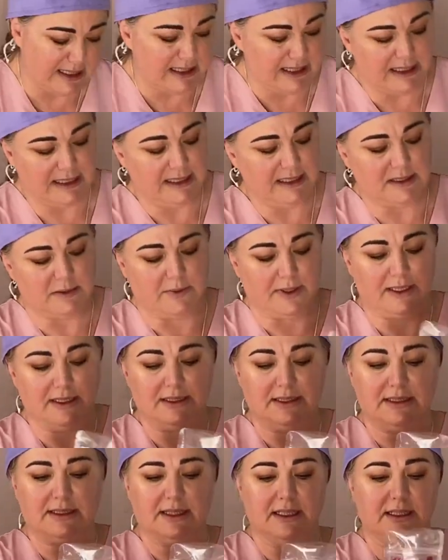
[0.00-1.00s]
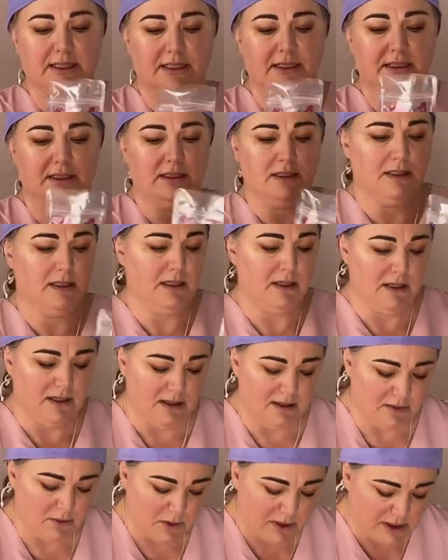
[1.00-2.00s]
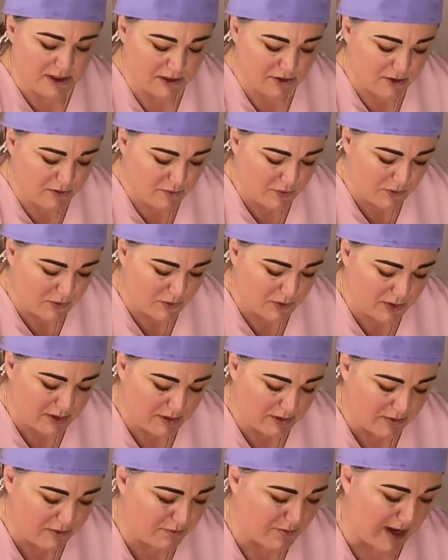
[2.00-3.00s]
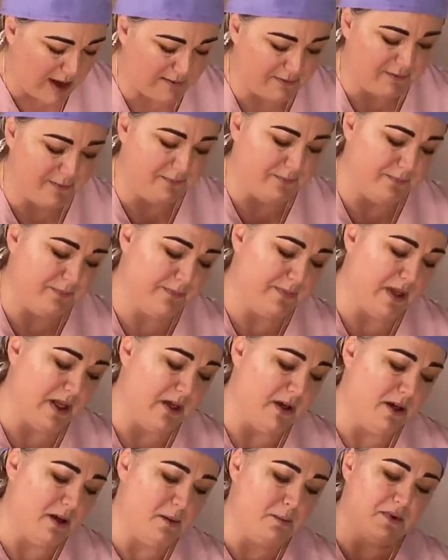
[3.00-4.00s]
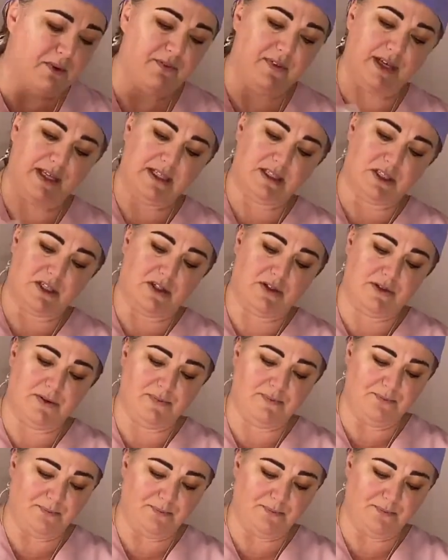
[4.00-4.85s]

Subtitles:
in these ones. 1, 2, 3, 4, 5. Perfecto.